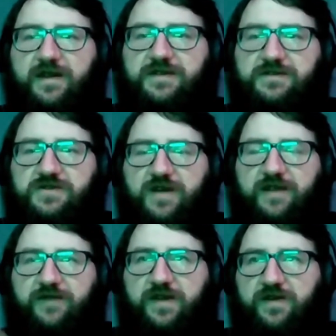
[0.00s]
And so trying
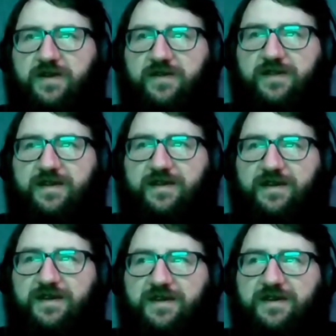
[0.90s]
to figure out like
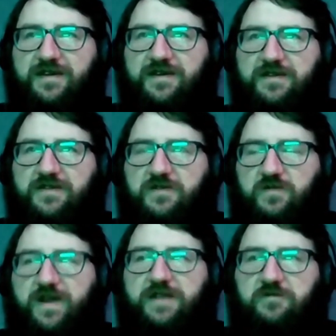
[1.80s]
the
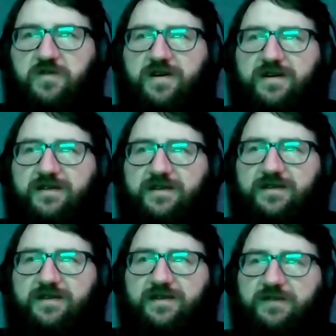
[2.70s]
right and wrong,
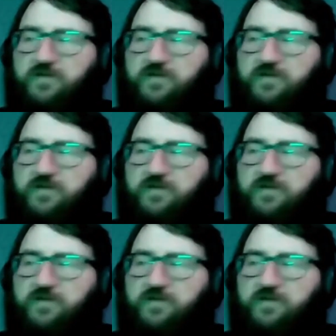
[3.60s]
it